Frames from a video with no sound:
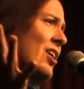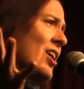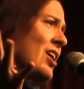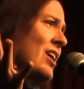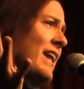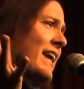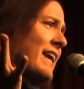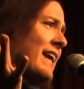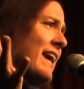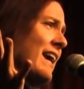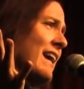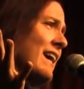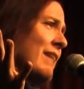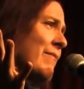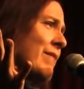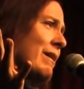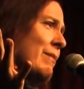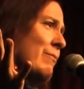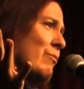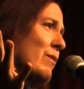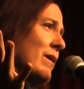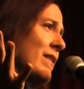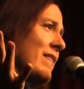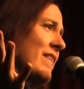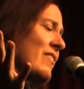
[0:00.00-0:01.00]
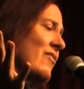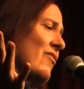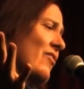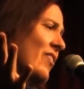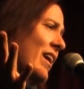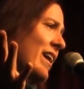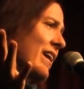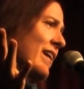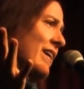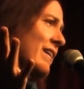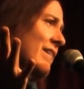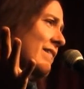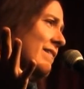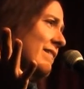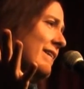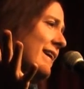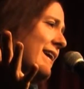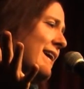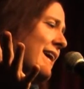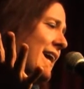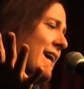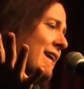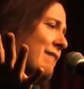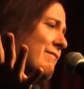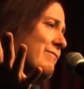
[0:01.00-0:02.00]
I can come up with is ick. I
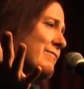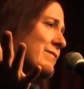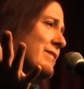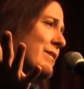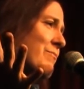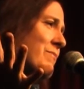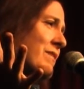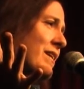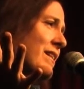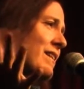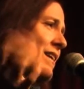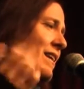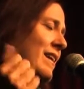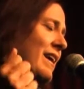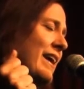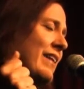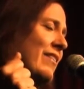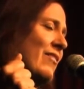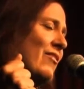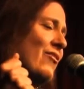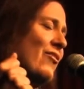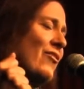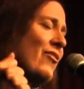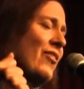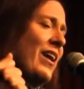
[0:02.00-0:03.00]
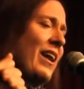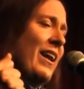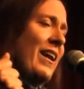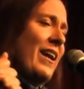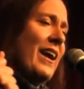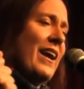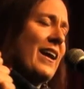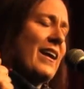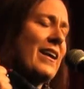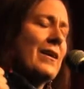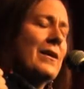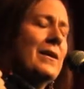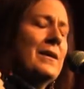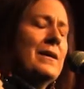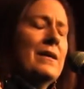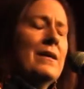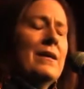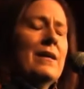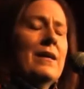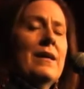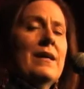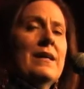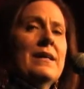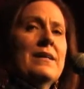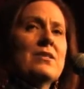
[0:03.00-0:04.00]
have something that ends in ick.
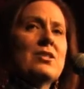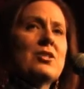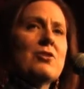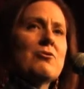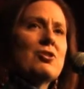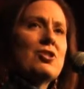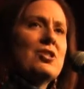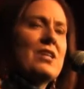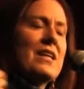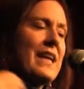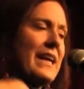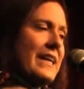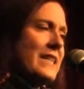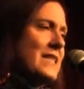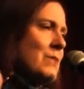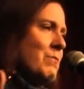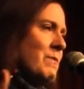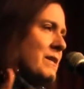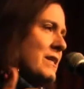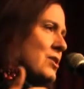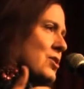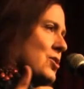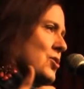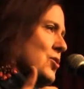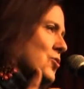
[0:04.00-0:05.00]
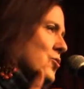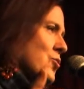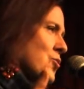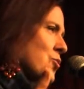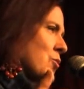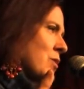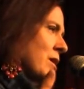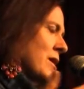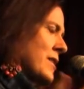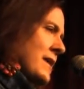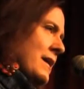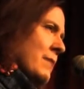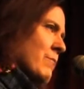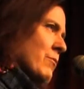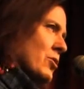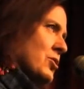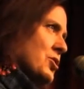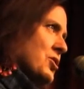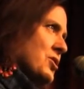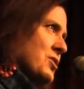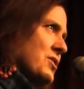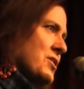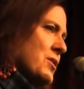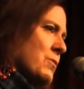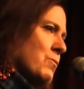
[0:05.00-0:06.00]
So she gets me to the
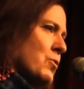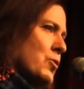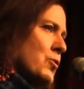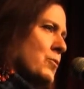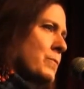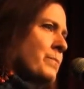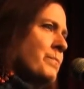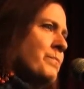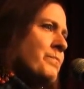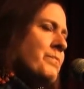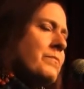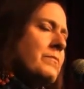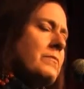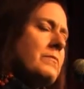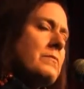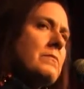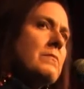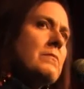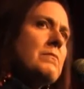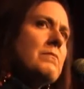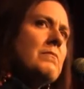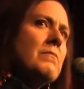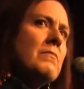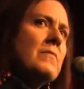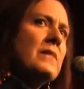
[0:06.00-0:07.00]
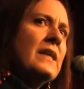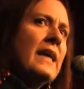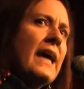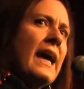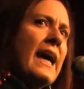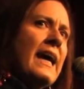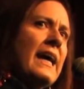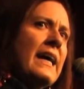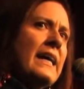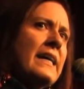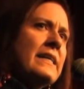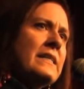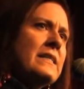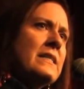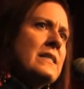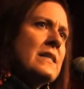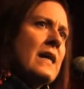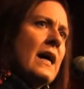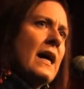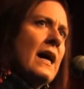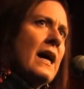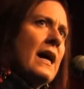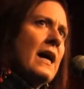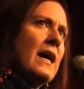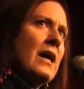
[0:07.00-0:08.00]
emergency room, and
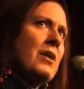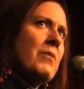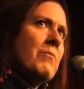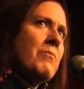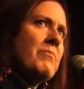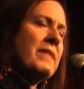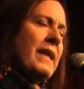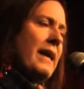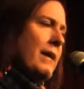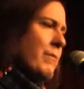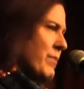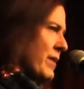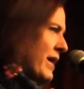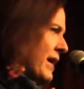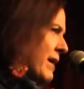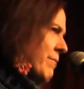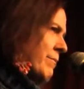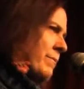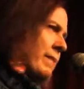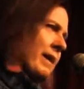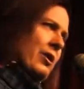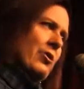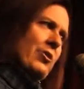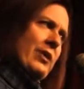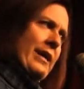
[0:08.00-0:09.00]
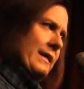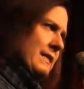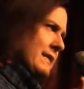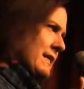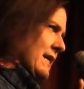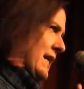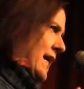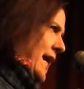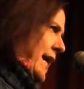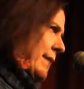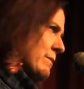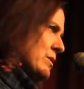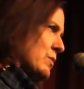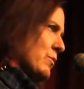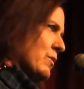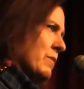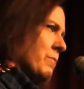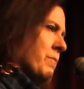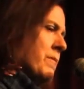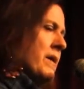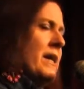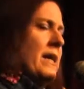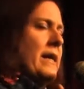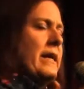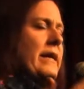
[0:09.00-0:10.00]
they play better guessing games with
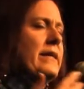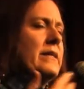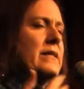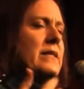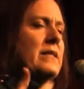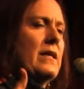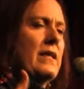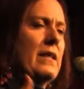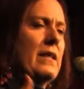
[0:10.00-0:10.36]
me, and so